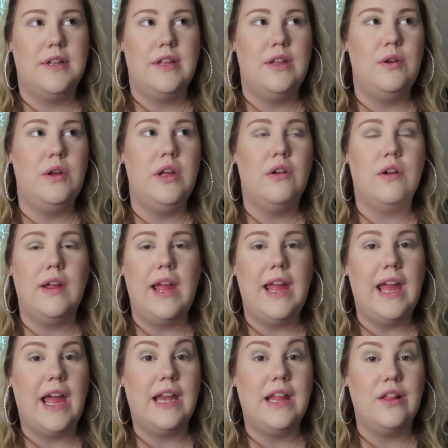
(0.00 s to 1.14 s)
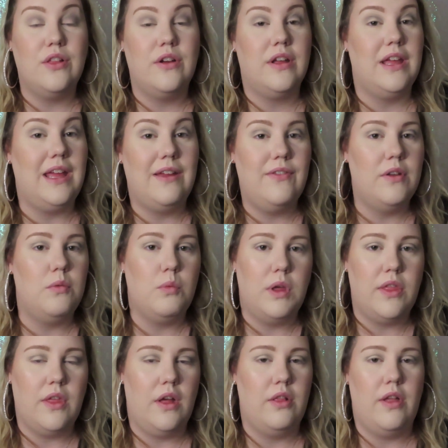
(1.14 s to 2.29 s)
you can create any look even
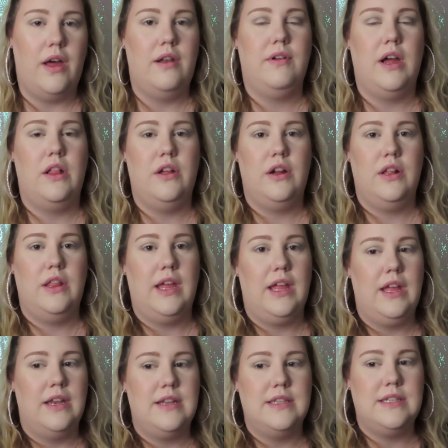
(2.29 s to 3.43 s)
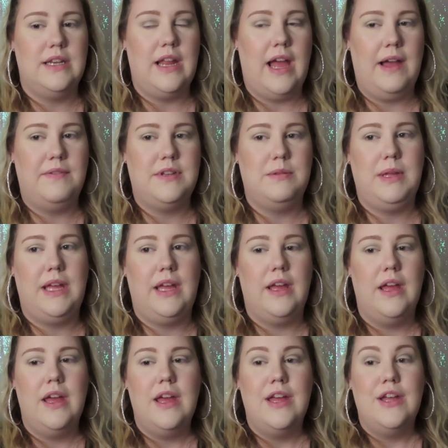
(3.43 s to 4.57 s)
with a lot of color. Like it doesn't have to be.
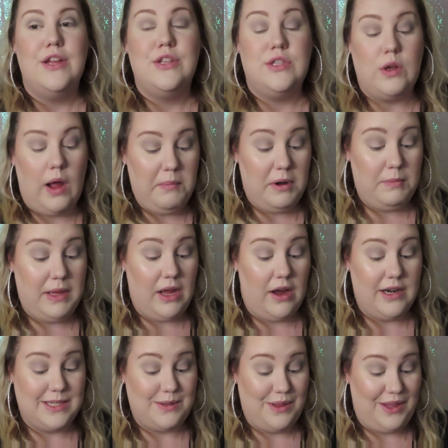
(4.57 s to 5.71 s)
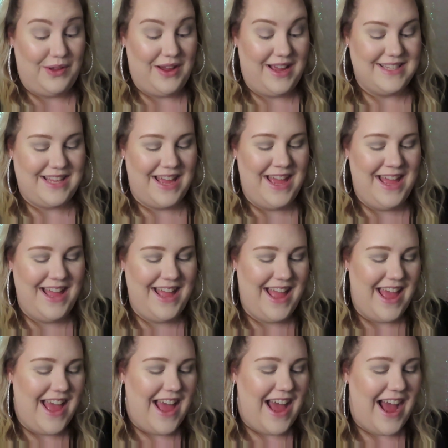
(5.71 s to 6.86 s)
So I'm going to be honest with you guys.
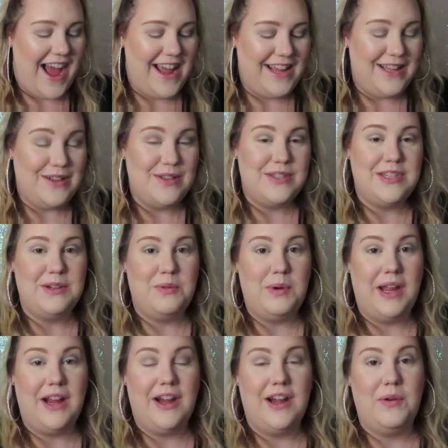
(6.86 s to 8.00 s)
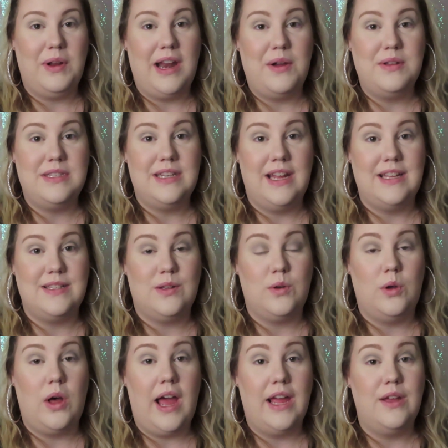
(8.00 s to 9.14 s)
I used to wear, when I was in high
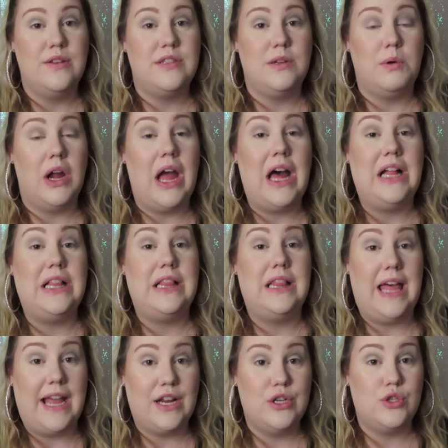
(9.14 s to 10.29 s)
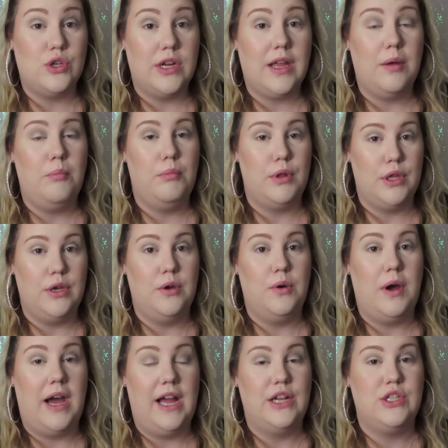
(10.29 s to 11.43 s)
school, I used to wear electric blue
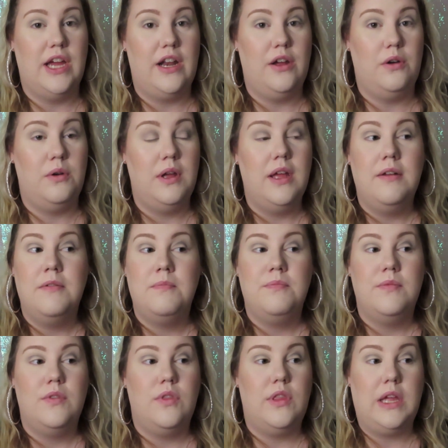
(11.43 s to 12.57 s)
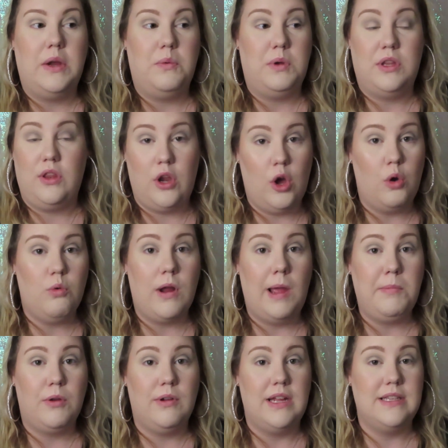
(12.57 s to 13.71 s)
eyeshadow. That with no
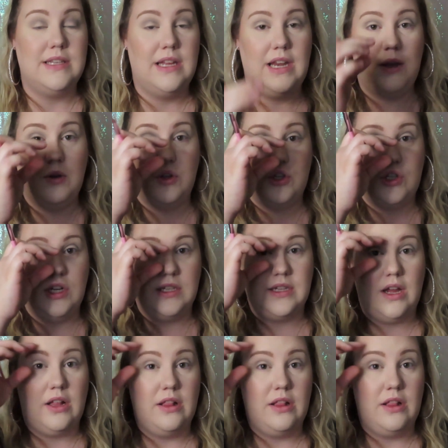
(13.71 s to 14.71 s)
rhyme or reason, it was just